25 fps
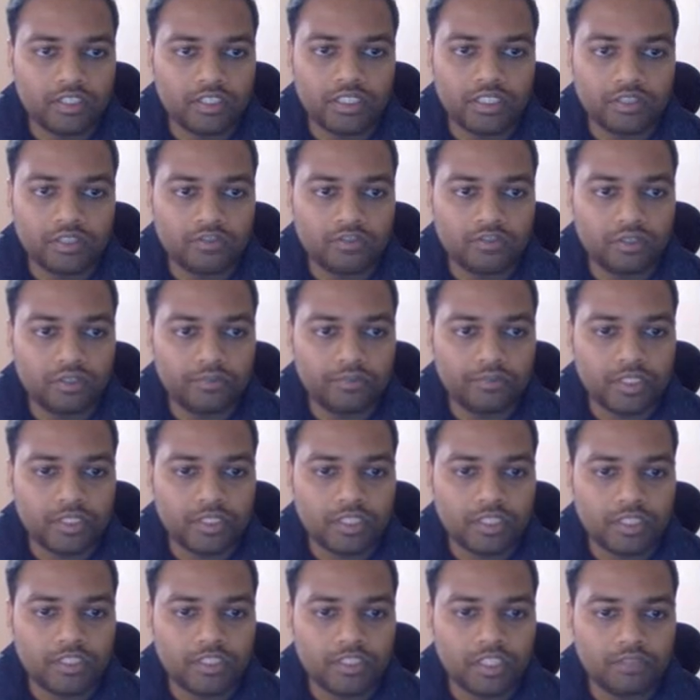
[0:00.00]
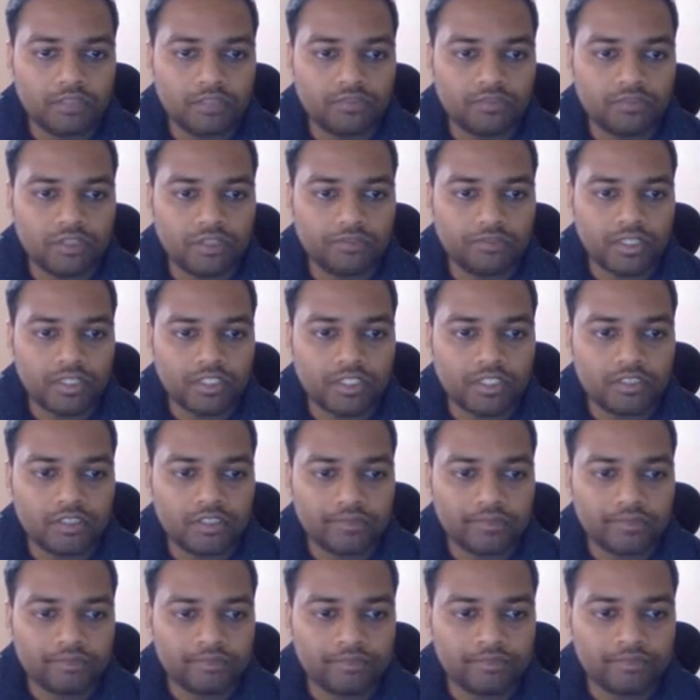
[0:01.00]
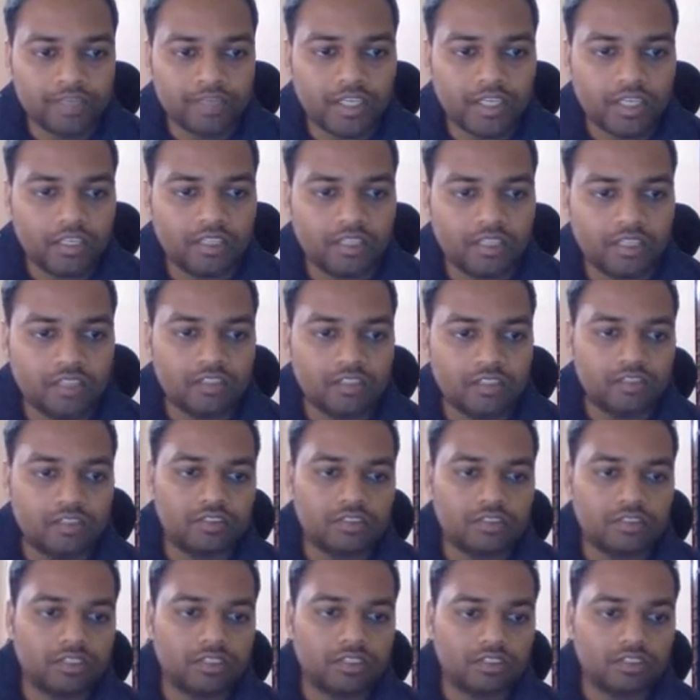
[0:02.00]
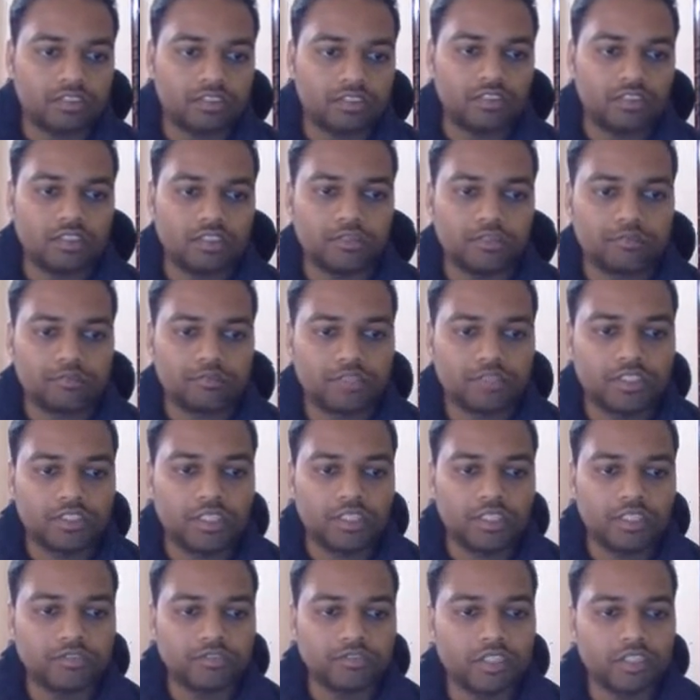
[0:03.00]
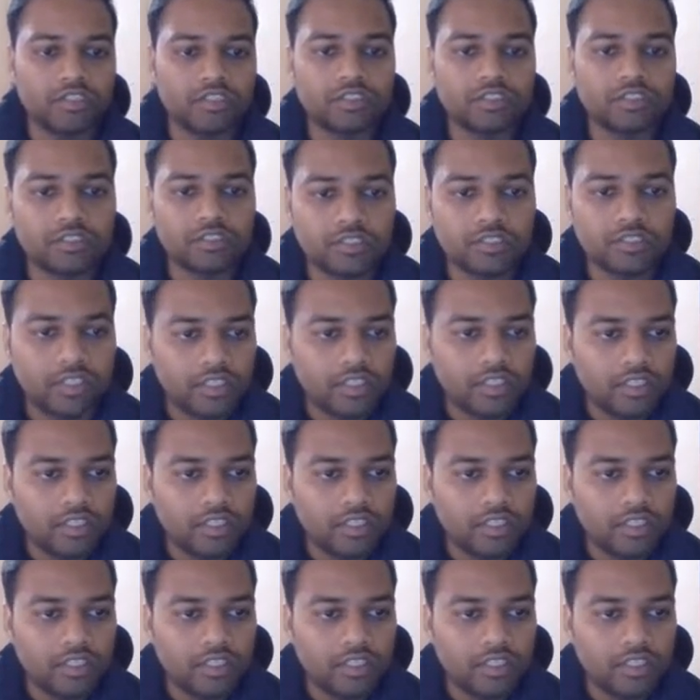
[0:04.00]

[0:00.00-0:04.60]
Date format, time format, and then just save changes,